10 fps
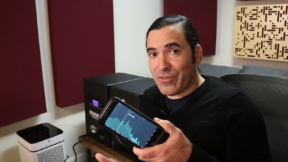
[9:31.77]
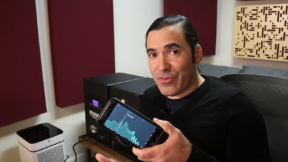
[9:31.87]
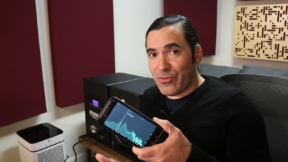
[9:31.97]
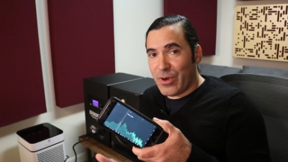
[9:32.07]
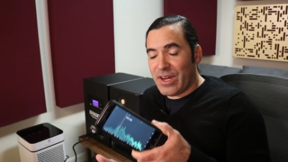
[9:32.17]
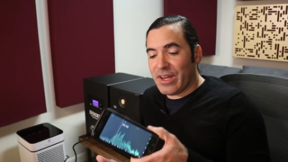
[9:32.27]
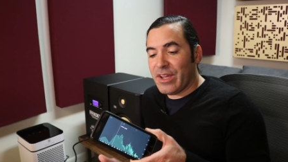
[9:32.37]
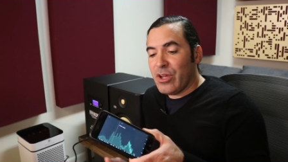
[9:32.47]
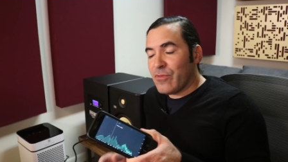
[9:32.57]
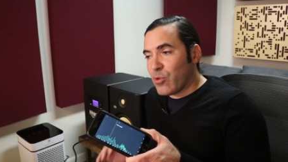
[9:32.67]
for free
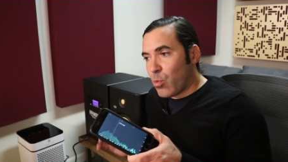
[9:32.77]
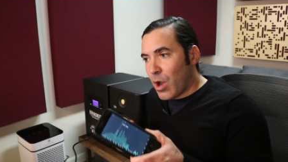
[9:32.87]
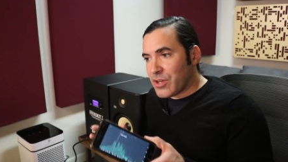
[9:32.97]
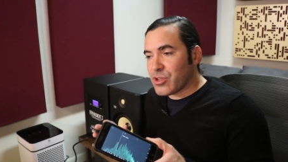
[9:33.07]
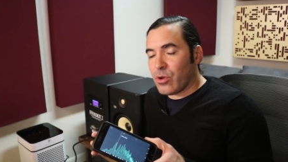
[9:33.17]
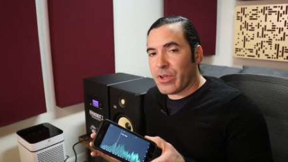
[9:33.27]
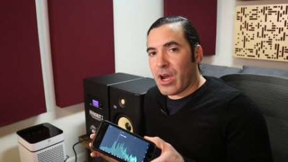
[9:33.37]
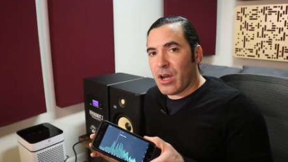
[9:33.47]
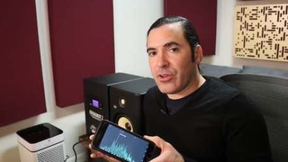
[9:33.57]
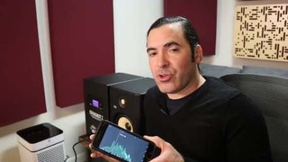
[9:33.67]
for what's going
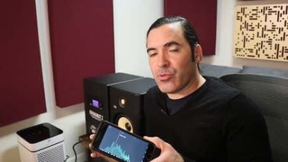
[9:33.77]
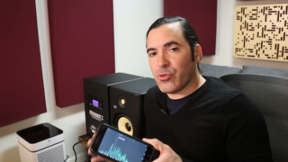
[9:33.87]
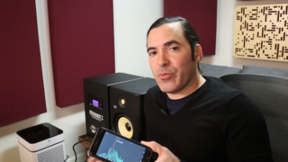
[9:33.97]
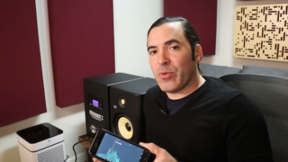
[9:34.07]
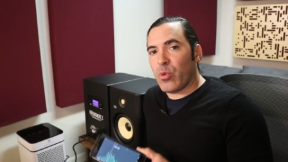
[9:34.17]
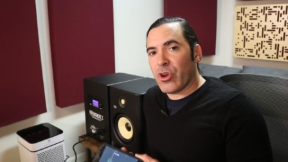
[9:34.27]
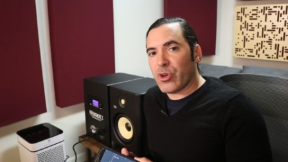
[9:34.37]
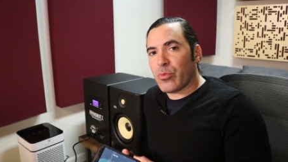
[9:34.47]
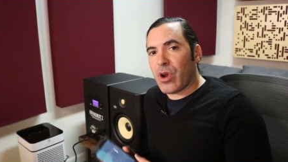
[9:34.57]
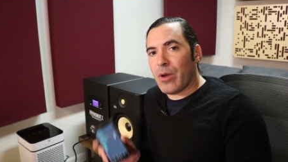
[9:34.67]
on in your room and where
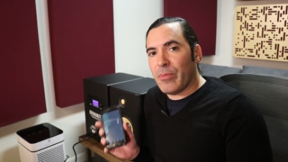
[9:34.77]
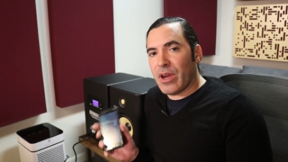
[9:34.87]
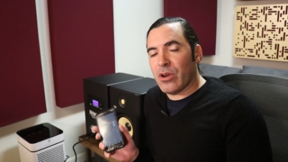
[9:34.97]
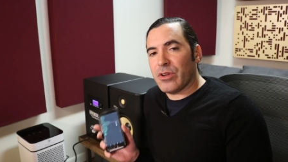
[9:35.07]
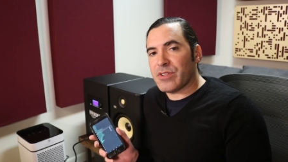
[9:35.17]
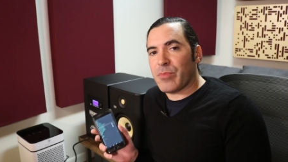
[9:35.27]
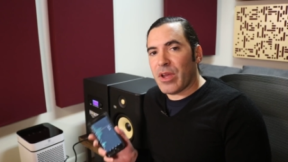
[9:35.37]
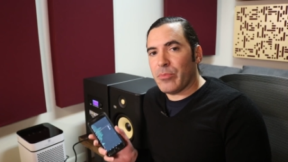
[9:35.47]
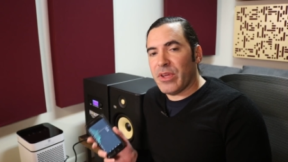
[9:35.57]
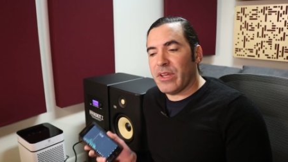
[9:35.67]
your problem areas
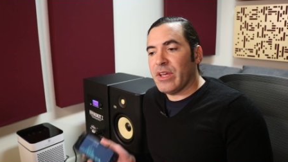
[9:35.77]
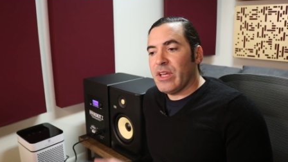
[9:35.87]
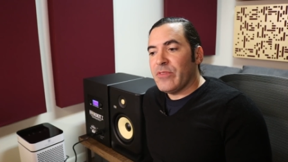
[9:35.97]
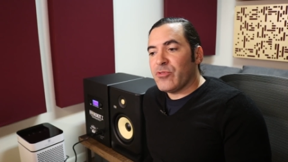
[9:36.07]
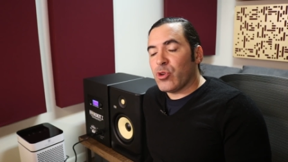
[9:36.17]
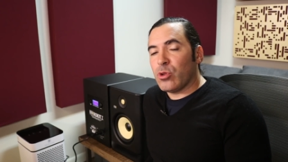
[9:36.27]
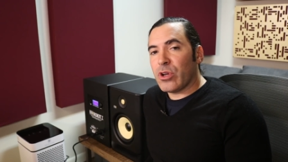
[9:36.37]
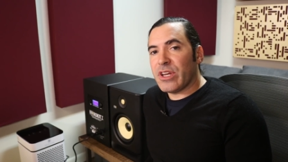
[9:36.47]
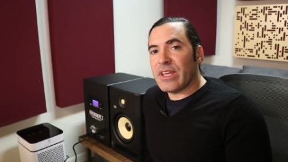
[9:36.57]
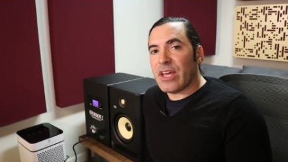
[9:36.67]
might be. If you're
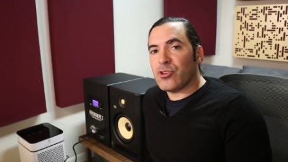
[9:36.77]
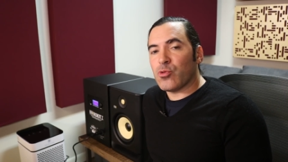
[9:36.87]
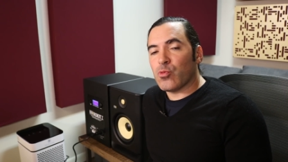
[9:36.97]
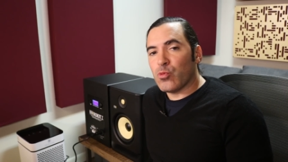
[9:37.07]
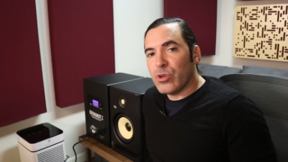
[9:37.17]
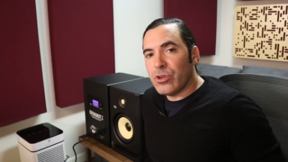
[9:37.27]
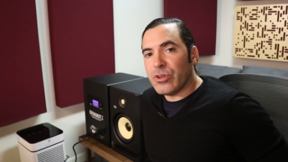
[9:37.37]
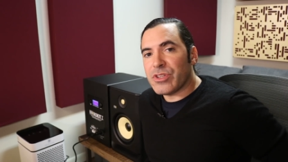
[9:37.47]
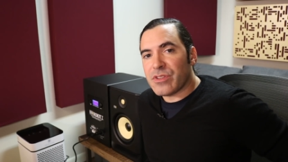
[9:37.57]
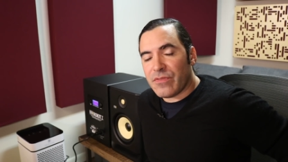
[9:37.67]
looking to get into
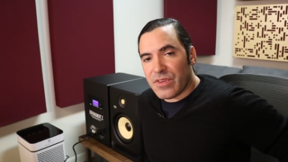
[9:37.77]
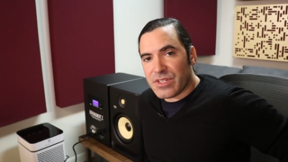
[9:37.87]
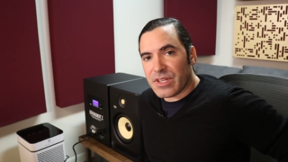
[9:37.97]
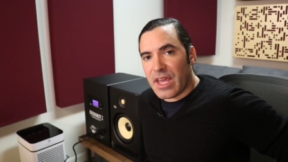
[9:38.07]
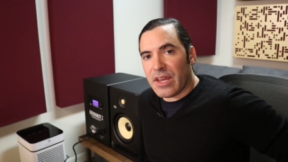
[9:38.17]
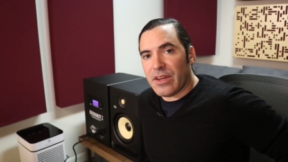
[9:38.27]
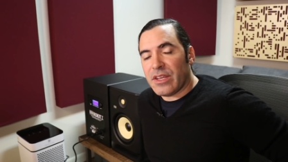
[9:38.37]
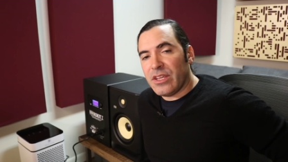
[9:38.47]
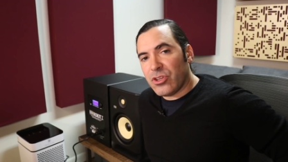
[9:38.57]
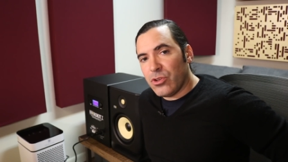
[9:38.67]
really sophisticated
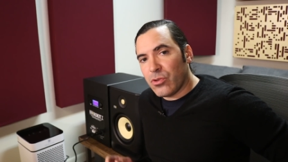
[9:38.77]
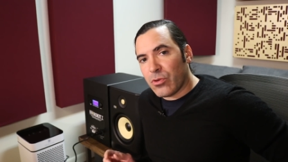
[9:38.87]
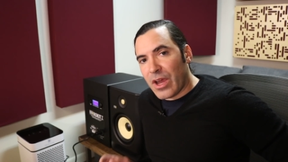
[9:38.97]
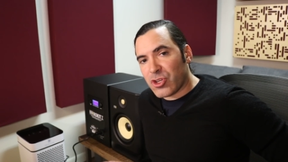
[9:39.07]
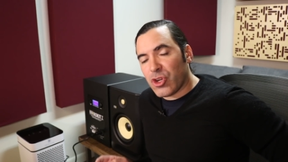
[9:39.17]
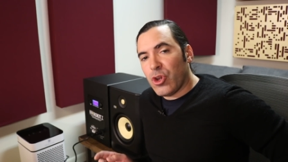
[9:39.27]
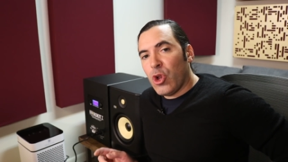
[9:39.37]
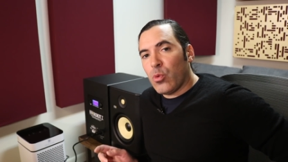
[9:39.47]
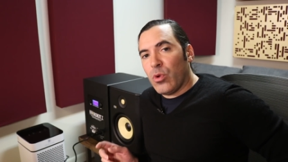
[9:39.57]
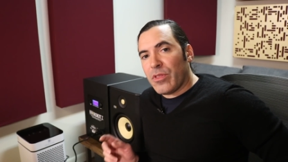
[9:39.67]
EQ correction
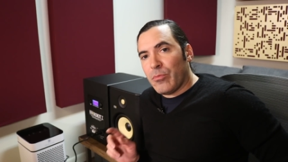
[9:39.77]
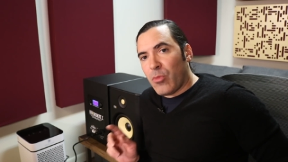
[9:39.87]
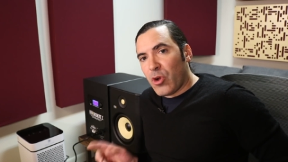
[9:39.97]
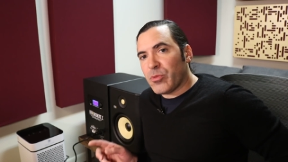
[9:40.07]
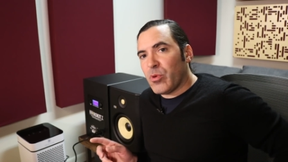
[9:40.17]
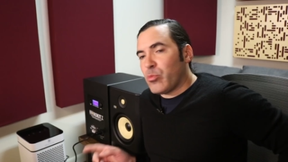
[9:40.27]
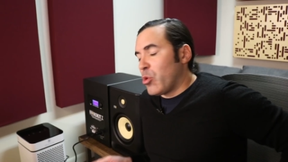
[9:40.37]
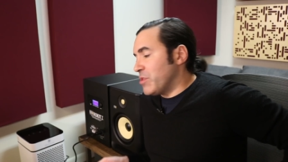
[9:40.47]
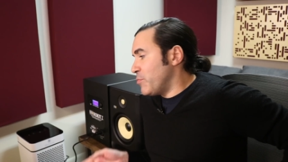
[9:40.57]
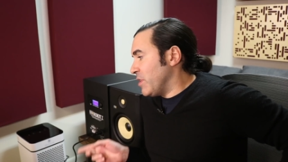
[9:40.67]
with multiple
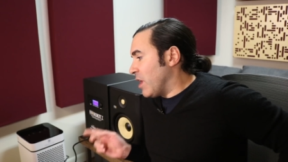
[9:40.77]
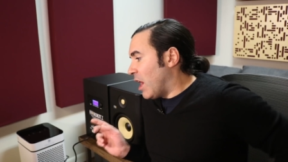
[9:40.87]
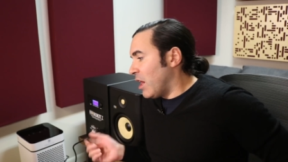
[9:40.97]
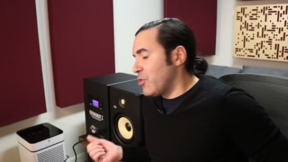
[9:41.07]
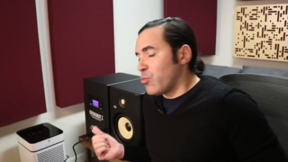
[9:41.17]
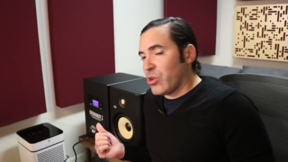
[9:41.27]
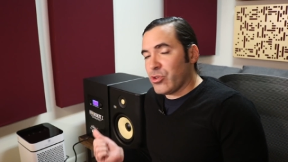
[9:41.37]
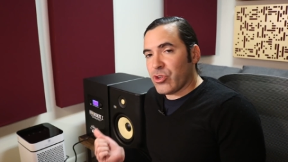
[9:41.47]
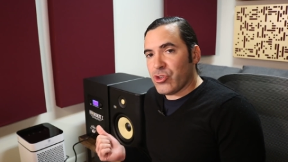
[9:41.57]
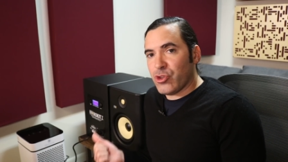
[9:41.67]
points beyond what
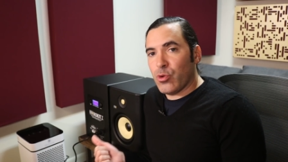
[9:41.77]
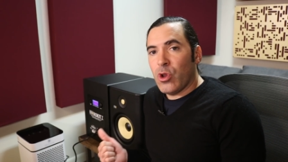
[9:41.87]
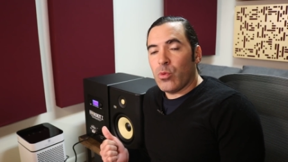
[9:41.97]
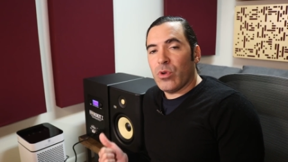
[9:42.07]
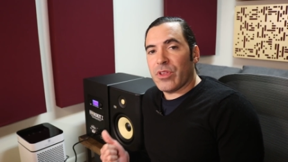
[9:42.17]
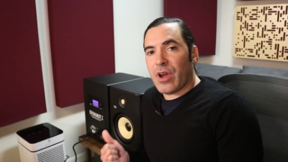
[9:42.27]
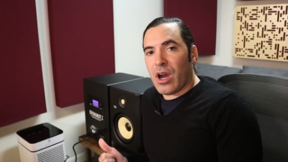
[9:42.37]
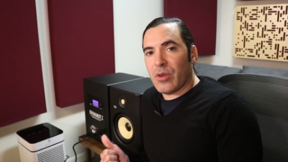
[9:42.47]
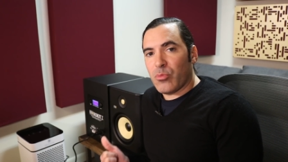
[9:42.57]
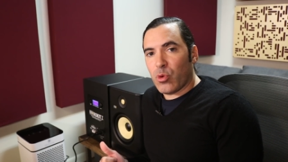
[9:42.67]
you can do with an
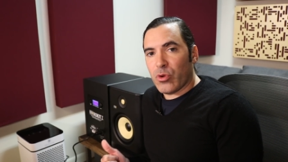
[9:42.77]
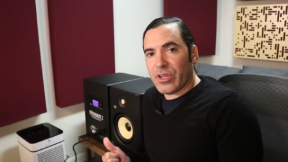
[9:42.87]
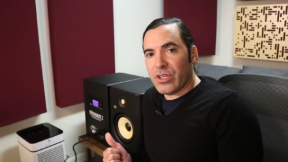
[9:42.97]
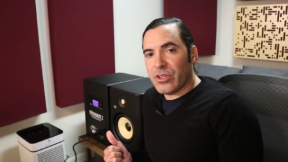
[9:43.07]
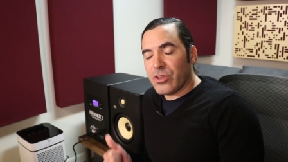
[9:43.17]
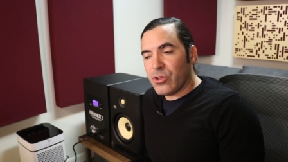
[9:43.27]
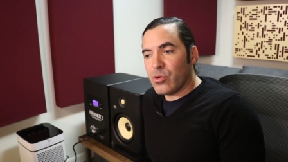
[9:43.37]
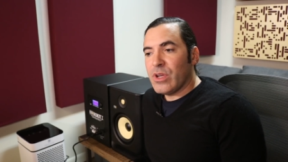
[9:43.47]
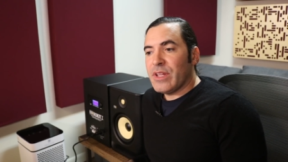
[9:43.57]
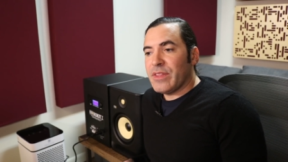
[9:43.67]
onboard
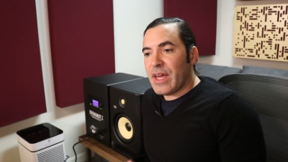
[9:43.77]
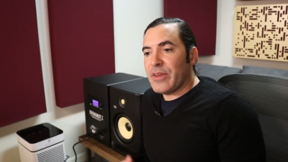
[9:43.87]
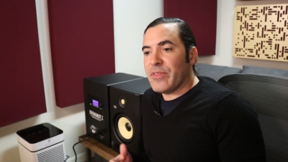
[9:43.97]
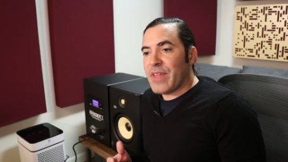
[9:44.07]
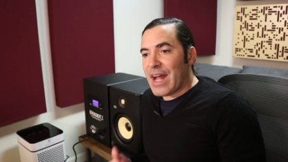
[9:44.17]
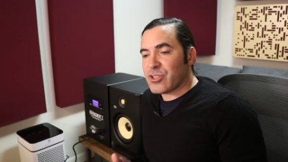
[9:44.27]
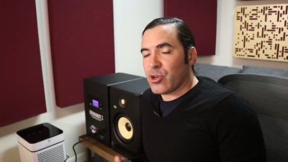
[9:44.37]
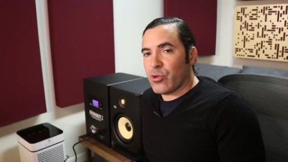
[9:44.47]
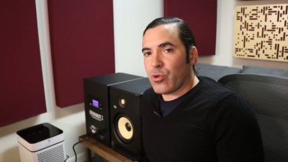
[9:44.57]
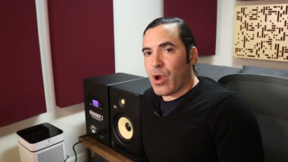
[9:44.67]
EQ, then that's
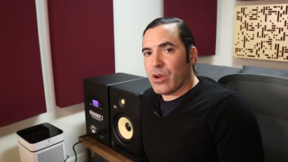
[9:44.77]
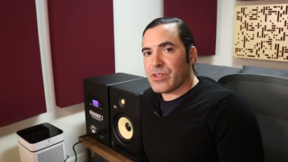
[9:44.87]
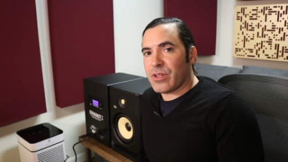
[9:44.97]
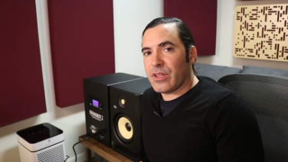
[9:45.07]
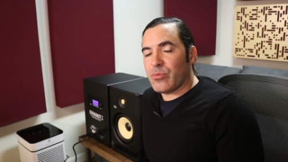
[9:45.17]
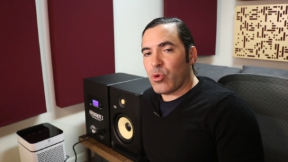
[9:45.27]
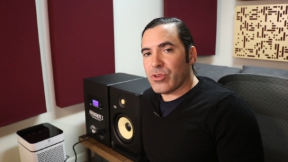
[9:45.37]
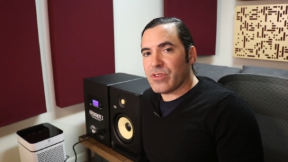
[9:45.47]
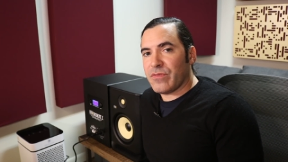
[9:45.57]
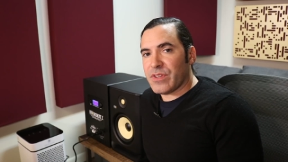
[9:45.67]
going to require slightly
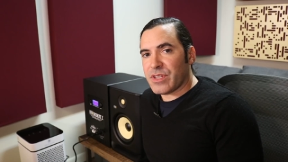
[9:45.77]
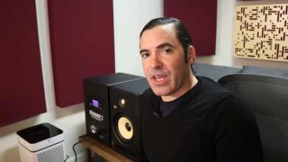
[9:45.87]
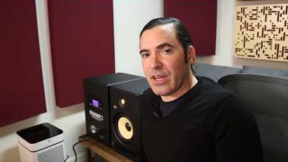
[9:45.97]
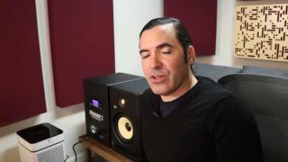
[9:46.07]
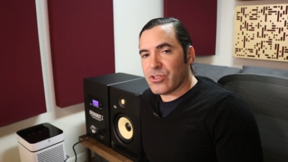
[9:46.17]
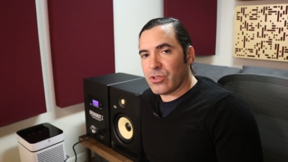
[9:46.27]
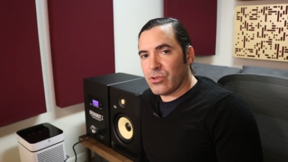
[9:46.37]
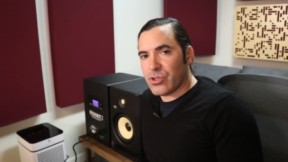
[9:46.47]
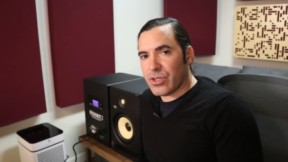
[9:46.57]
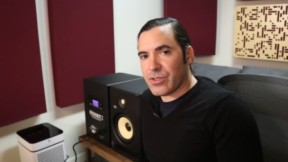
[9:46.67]
more sophisticated
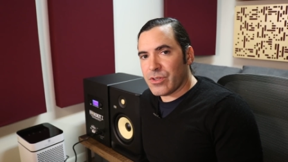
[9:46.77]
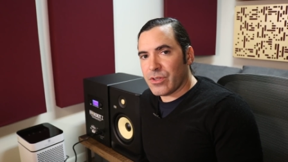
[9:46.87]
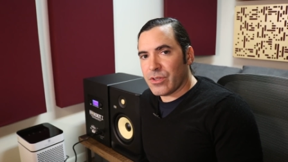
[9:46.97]
solutions.